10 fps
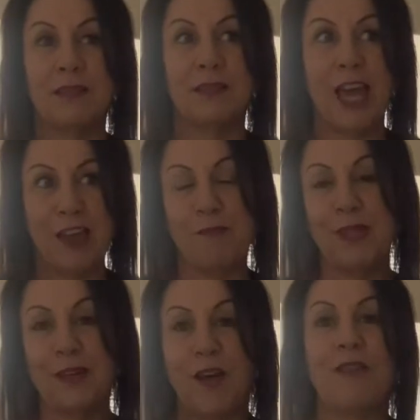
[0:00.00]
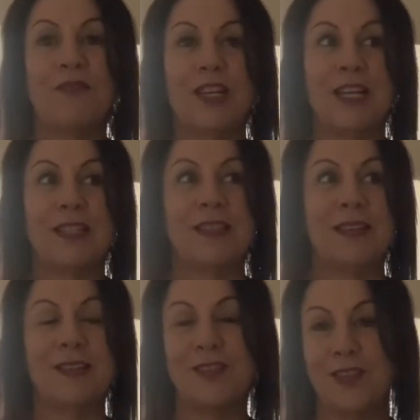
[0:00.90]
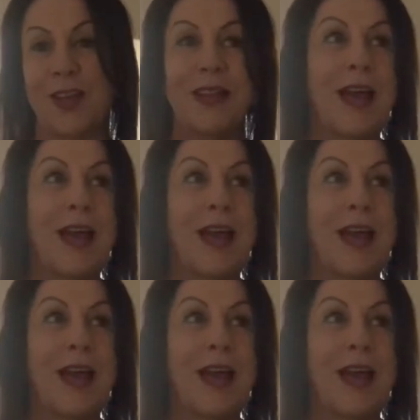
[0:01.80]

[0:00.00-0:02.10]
gave me the confidence inside.